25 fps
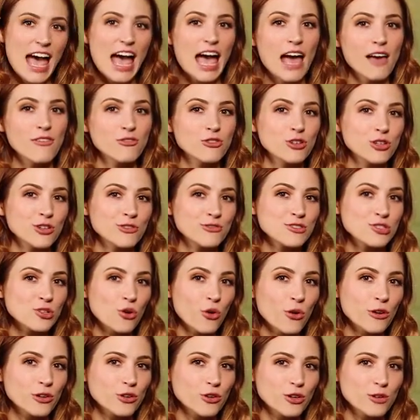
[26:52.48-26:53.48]
After you've
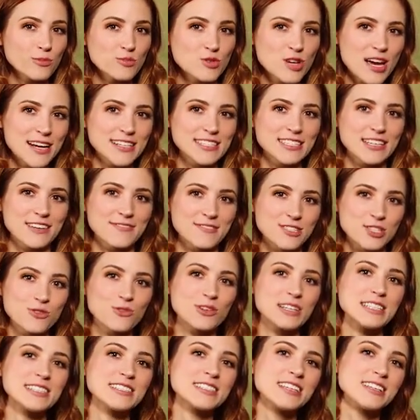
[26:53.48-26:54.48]
scored your objectives,
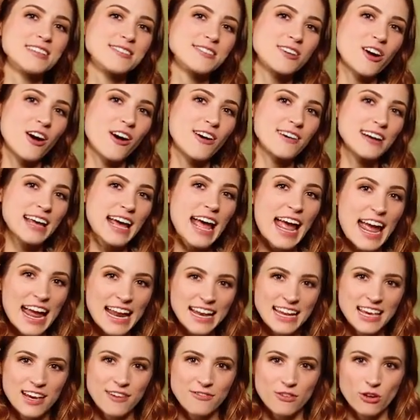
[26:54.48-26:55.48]
you can discard
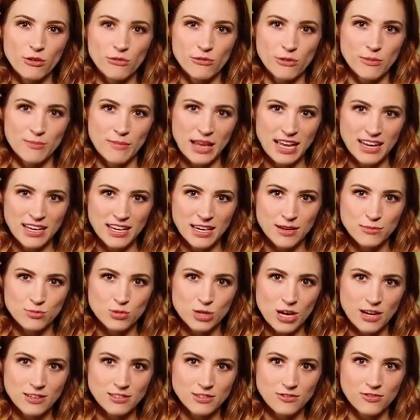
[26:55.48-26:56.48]
any of your remaining
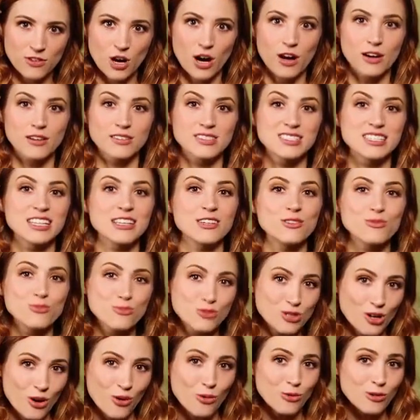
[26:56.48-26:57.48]
objective cards that you
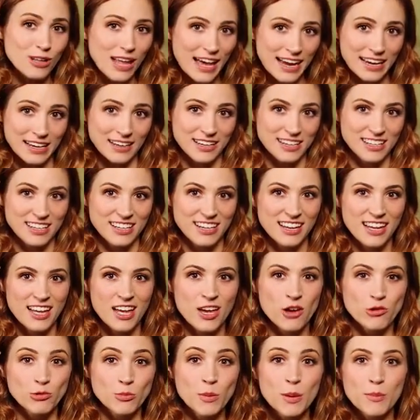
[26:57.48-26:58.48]
don't like.
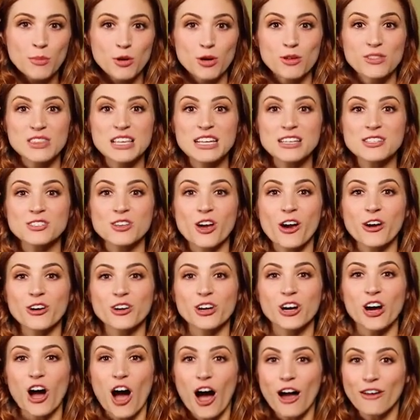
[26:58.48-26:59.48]
Remember, these are
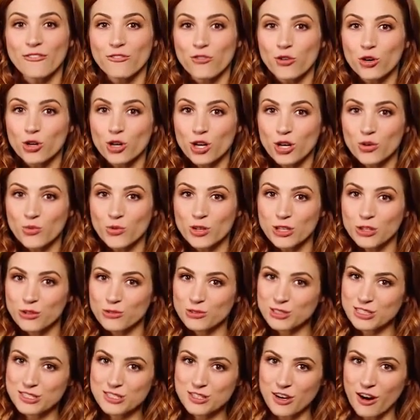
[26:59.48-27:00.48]
gone for good when
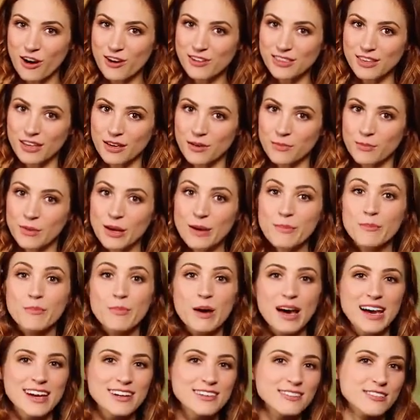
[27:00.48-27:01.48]
you discard them,
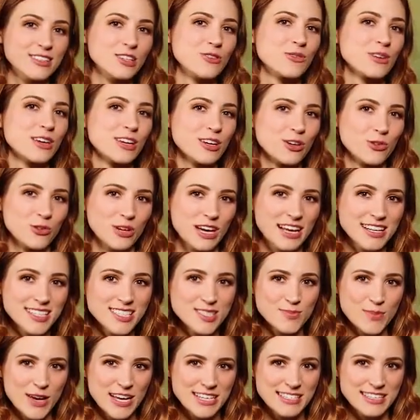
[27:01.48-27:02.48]
but you can
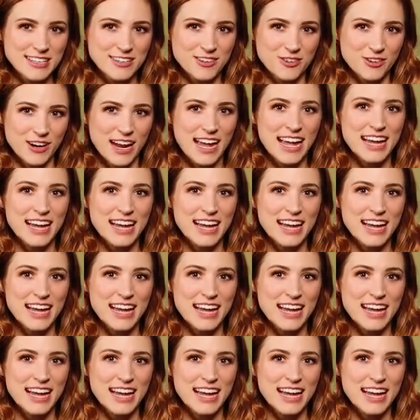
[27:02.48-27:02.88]
create space in your